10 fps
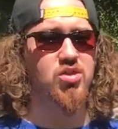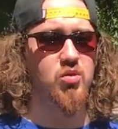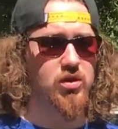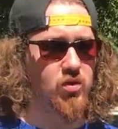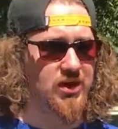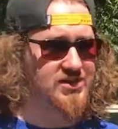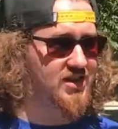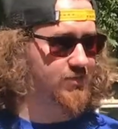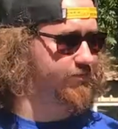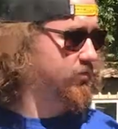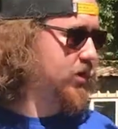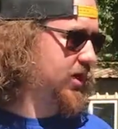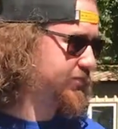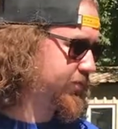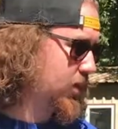the really white skin,
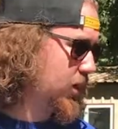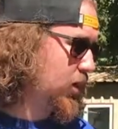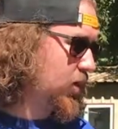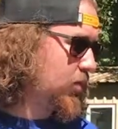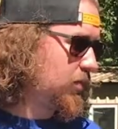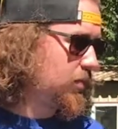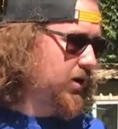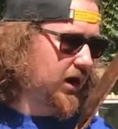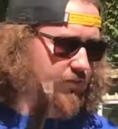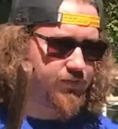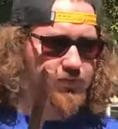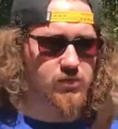okay? But